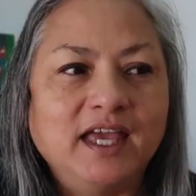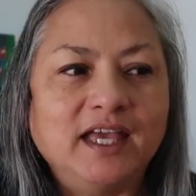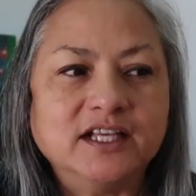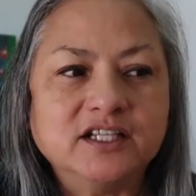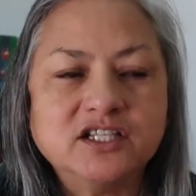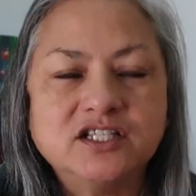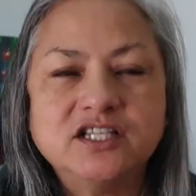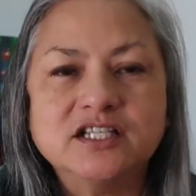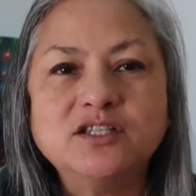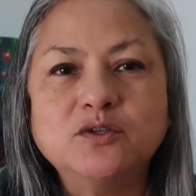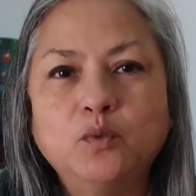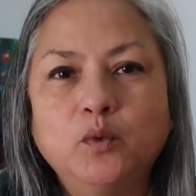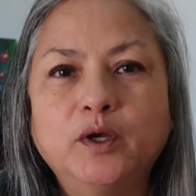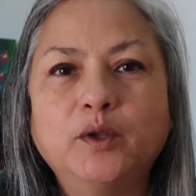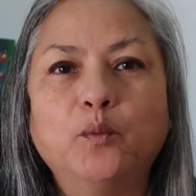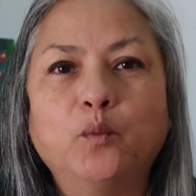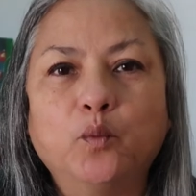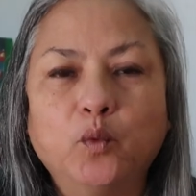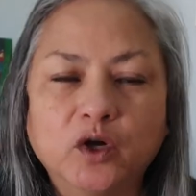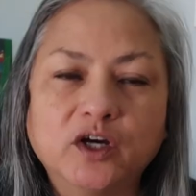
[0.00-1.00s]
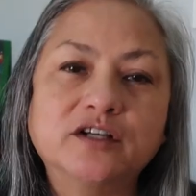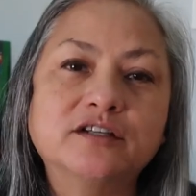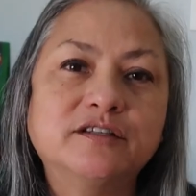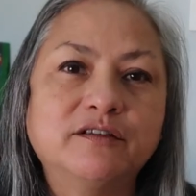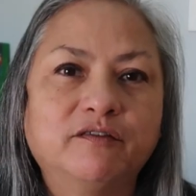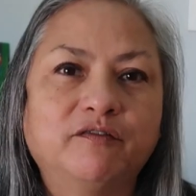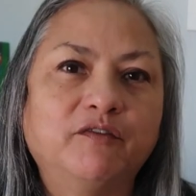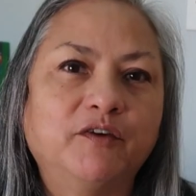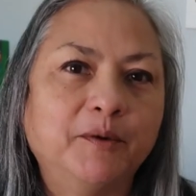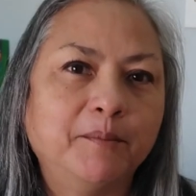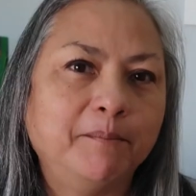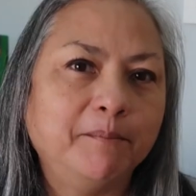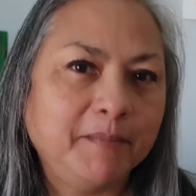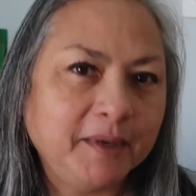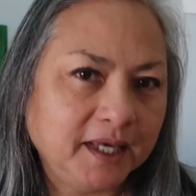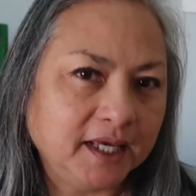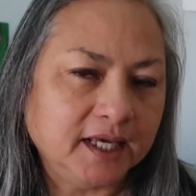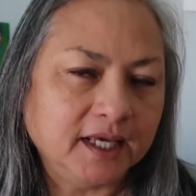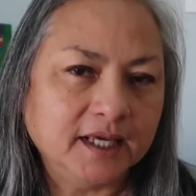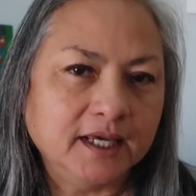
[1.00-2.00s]
It's just what works for
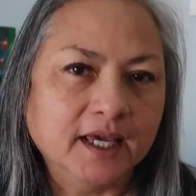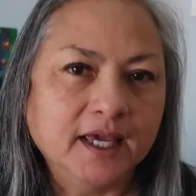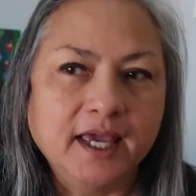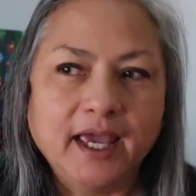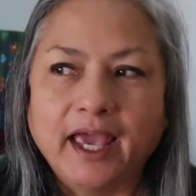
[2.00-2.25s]
me.